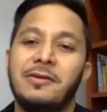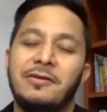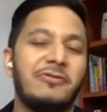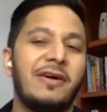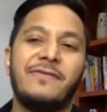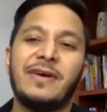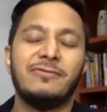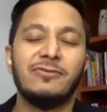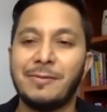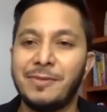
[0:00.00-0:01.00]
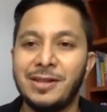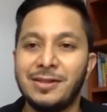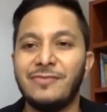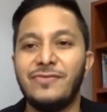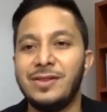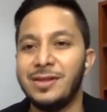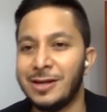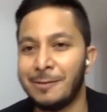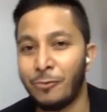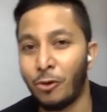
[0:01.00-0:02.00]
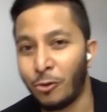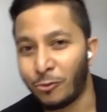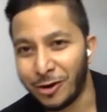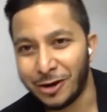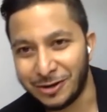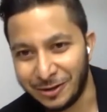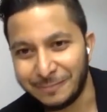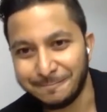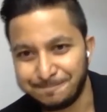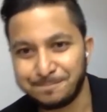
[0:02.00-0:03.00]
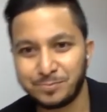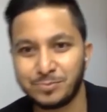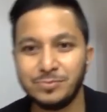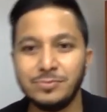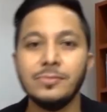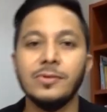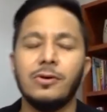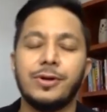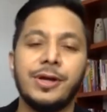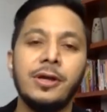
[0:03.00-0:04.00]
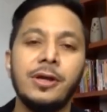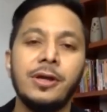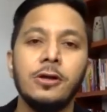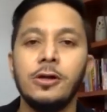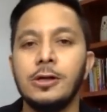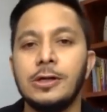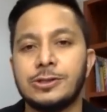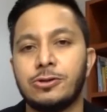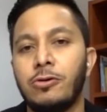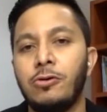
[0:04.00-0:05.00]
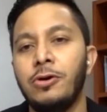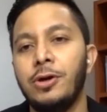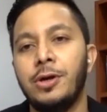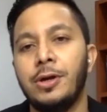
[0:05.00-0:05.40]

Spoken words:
Drive 5 to 10 minutes, can visit them already. Okay, so